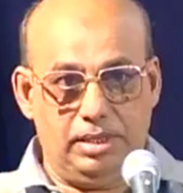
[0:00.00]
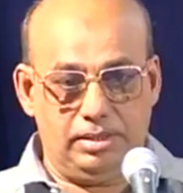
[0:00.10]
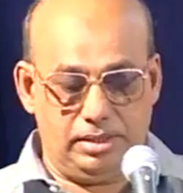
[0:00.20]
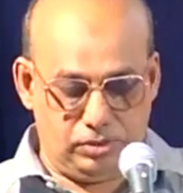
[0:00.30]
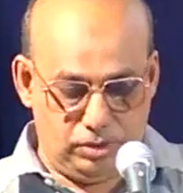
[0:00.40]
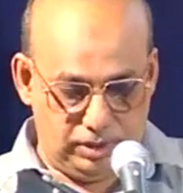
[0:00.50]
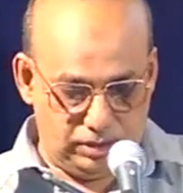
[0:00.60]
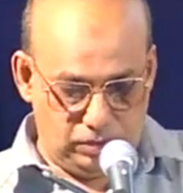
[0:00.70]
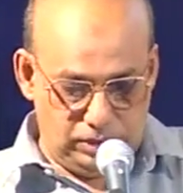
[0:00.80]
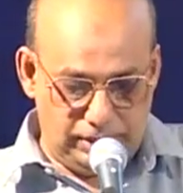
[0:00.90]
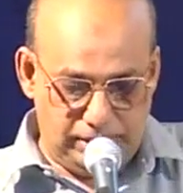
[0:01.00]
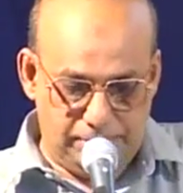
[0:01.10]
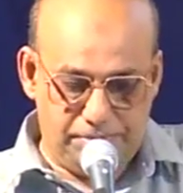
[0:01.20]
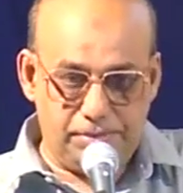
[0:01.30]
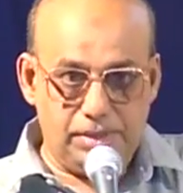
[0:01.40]
ala Rasul
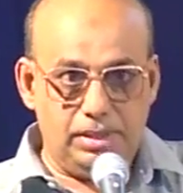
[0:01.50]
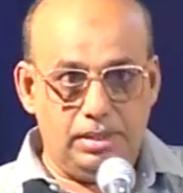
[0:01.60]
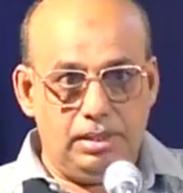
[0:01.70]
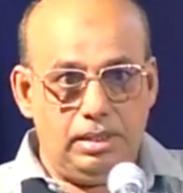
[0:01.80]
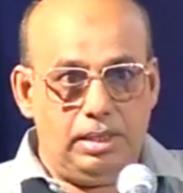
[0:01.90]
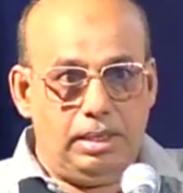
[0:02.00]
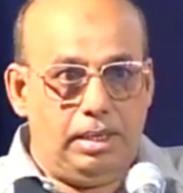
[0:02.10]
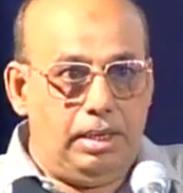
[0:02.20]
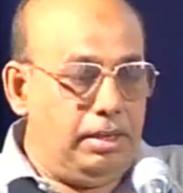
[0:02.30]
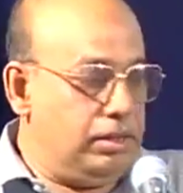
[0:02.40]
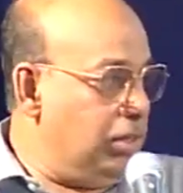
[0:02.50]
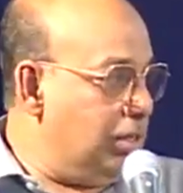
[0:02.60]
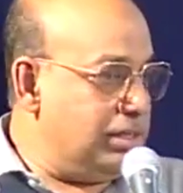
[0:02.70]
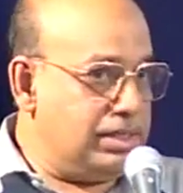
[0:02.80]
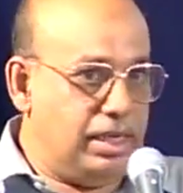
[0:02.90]
al-Kareem. Dr.